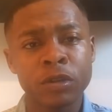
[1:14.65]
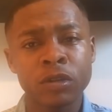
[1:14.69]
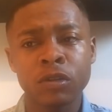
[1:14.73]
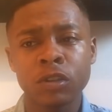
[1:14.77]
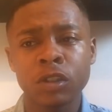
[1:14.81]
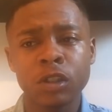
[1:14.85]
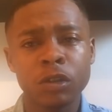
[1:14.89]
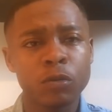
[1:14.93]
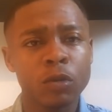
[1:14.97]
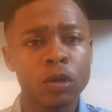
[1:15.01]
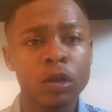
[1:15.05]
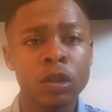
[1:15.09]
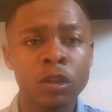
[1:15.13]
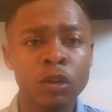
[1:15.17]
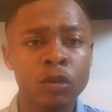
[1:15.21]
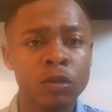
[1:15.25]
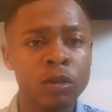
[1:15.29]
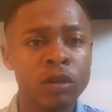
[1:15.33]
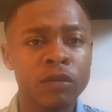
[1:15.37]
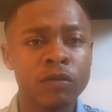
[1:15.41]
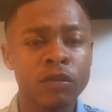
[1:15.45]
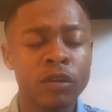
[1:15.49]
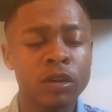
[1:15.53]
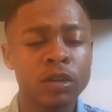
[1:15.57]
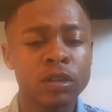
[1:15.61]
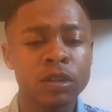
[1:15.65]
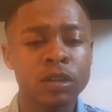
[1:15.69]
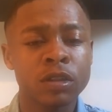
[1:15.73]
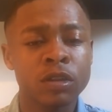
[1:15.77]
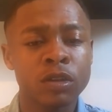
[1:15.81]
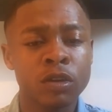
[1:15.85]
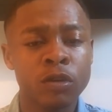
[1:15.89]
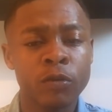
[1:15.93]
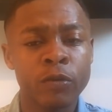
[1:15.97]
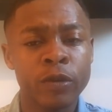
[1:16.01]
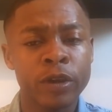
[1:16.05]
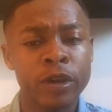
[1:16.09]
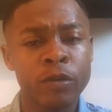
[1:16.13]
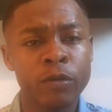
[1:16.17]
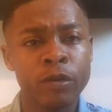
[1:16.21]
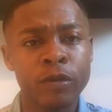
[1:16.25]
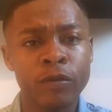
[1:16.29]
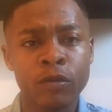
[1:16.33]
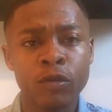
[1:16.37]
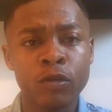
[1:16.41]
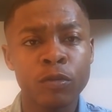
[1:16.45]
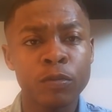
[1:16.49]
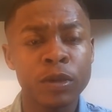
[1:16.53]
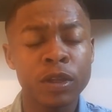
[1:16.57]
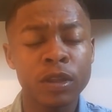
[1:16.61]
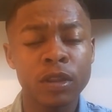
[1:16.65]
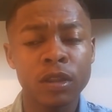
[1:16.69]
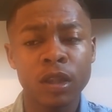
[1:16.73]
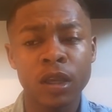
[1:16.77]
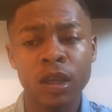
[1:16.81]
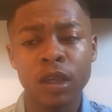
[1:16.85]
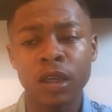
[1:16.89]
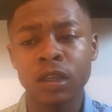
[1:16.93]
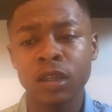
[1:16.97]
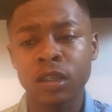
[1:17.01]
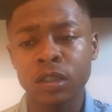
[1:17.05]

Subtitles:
is because he wanted to advance his career. We've all been there.